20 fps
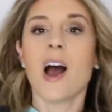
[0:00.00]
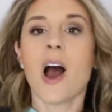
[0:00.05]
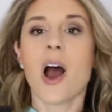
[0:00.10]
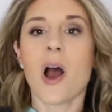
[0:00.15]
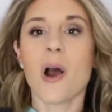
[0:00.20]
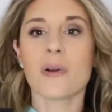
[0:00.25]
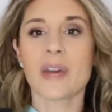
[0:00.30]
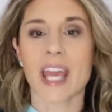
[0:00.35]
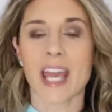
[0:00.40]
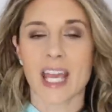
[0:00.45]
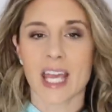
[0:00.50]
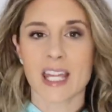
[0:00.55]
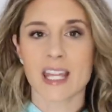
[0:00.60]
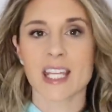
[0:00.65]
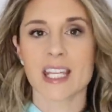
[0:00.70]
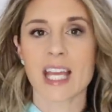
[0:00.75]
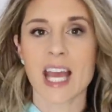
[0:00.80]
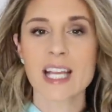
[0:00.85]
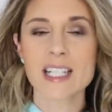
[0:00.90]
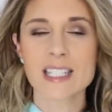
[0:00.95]
Okay, the
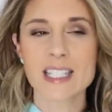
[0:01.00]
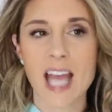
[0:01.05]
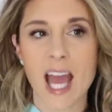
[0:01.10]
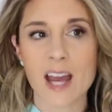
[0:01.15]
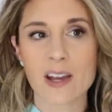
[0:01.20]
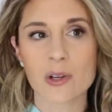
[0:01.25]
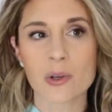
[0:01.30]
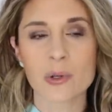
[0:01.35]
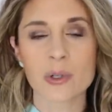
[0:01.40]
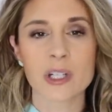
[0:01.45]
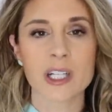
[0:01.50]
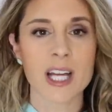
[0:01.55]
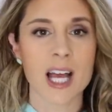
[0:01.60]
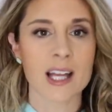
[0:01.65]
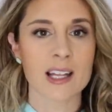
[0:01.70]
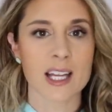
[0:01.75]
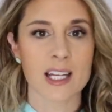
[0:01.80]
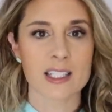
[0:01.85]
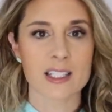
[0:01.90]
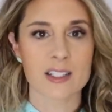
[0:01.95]
next category I
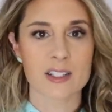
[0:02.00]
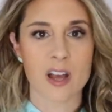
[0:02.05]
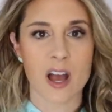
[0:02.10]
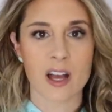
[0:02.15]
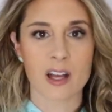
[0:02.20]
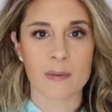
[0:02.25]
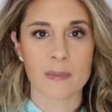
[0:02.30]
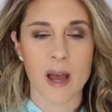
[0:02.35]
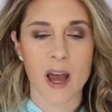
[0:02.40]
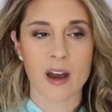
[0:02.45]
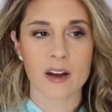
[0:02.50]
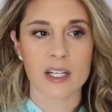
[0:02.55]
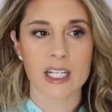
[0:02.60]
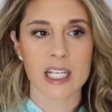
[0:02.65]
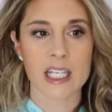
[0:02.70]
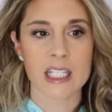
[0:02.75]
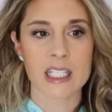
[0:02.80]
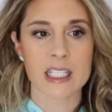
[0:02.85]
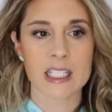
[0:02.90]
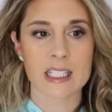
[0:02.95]
like to talk about
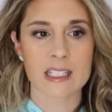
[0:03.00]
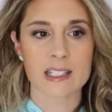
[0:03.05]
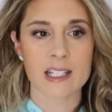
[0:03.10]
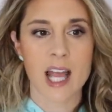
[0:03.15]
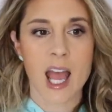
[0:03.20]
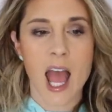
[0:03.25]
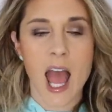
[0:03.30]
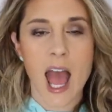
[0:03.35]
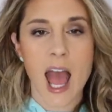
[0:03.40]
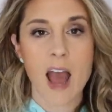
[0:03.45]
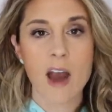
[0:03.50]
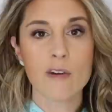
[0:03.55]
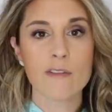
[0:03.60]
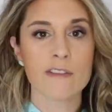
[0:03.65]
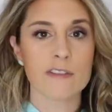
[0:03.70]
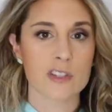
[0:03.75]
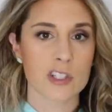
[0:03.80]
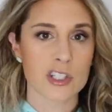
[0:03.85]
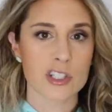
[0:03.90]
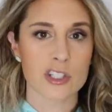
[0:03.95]
is how
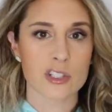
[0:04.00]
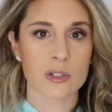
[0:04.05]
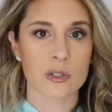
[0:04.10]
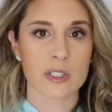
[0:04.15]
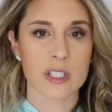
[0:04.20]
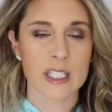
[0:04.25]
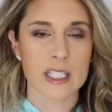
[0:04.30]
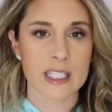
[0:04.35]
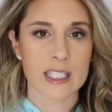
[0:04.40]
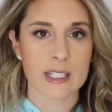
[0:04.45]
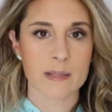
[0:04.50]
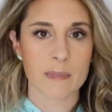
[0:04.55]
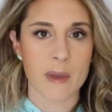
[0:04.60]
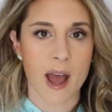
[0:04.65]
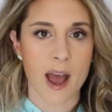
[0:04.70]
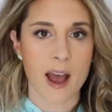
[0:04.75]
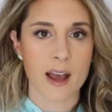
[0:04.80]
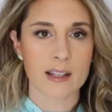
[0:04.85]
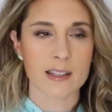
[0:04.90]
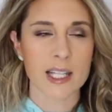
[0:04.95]
versatile is the
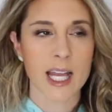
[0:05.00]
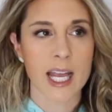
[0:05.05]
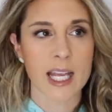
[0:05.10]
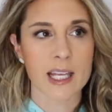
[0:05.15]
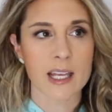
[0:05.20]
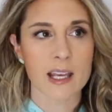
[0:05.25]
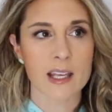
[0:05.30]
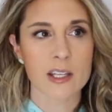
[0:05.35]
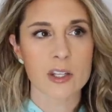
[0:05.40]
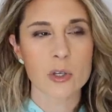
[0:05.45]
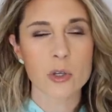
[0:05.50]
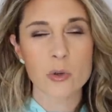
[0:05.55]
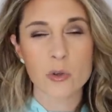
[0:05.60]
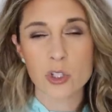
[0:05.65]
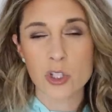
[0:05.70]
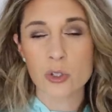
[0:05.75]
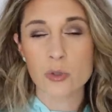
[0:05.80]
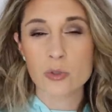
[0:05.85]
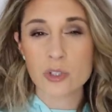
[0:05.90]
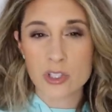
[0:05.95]
bag. Like
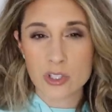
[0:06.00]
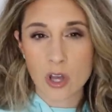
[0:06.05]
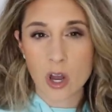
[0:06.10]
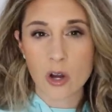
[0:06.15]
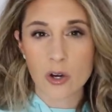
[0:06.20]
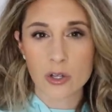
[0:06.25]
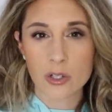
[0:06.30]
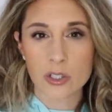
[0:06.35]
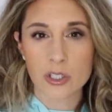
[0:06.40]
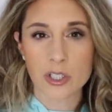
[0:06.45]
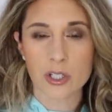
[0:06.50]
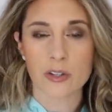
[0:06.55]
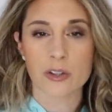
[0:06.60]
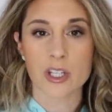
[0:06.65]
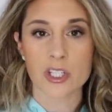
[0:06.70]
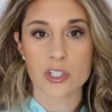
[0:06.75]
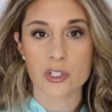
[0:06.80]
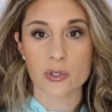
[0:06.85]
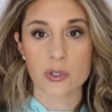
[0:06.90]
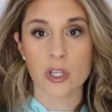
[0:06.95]
you saw earlier
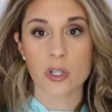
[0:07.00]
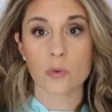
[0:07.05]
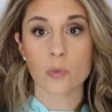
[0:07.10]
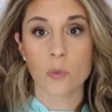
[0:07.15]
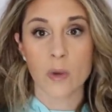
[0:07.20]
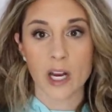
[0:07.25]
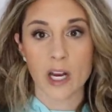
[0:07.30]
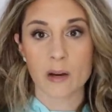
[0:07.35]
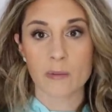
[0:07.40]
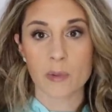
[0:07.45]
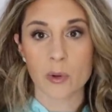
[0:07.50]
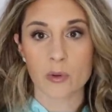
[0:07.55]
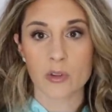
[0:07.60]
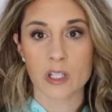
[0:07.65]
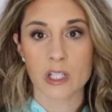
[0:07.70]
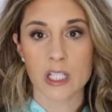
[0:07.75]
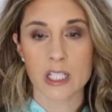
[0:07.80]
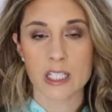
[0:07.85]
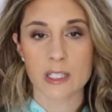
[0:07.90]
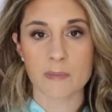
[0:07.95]
that you can wear both
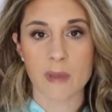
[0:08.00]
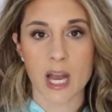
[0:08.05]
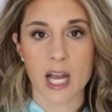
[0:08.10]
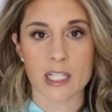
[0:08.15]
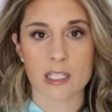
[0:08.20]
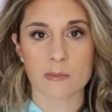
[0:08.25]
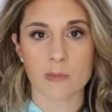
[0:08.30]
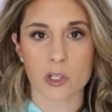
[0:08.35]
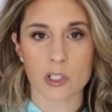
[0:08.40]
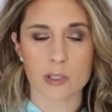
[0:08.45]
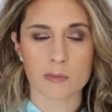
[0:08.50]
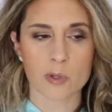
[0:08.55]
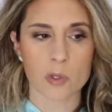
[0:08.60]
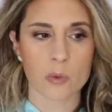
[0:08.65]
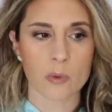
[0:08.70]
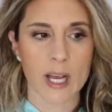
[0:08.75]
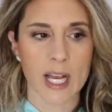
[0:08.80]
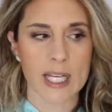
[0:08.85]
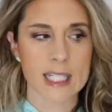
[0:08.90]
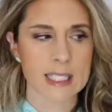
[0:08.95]
of these bags multiple
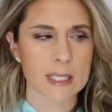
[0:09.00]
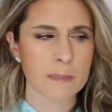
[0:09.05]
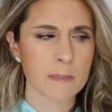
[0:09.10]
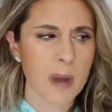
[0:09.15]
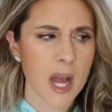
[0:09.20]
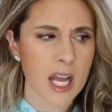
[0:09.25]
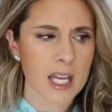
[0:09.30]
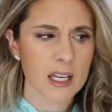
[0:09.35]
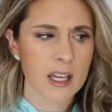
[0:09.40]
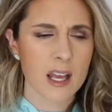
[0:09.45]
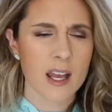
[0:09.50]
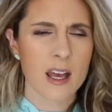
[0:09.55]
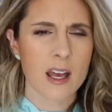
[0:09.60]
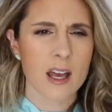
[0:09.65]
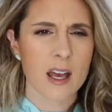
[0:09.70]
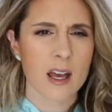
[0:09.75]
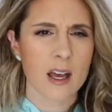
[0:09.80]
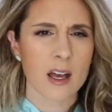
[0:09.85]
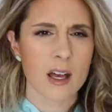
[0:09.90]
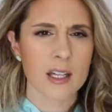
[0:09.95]
ways, but
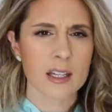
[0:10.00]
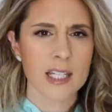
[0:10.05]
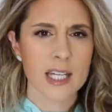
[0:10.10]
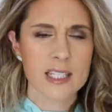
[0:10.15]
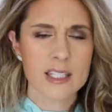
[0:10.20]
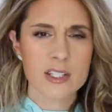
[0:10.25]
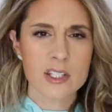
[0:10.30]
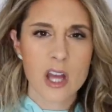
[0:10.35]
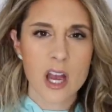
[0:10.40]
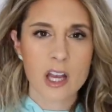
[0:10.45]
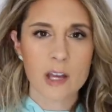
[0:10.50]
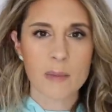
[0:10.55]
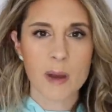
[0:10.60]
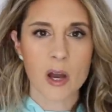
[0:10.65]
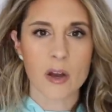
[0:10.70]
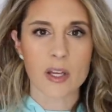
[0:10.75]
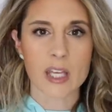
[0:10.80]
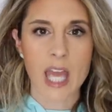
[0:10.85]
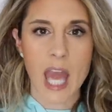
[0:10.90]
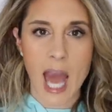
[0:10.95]
let's talk
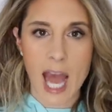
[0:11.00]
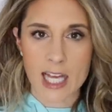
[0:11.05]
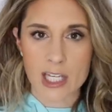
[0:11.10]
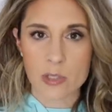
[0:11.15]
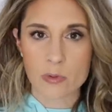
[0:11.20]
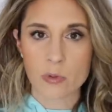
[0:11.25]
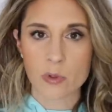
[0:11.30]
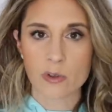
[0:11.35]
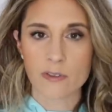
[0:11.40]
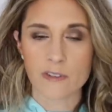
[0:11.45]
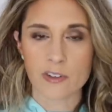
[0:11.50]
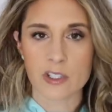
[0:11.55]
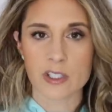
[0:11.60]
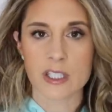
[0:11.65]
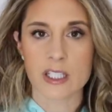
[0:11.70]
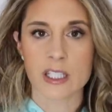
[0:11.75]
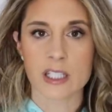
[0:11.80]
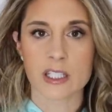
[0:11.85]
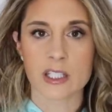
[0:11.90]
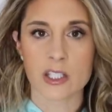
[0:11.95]
about casual
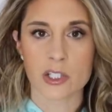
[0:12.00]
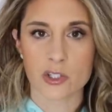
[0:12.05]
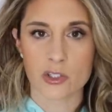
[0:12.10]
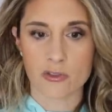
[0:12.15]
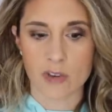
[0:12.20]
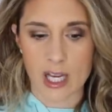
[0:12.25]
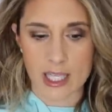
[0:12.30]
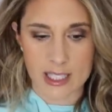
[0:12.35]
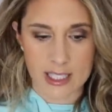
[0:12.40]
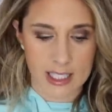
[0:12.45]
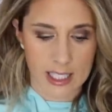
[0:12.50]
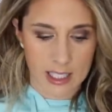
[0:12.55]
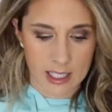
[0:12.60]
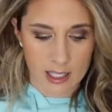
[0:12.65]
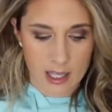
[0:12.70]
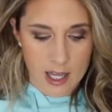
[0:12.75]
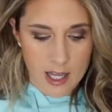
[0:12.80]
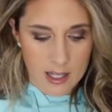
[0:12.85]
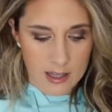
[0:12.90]
versus dressy.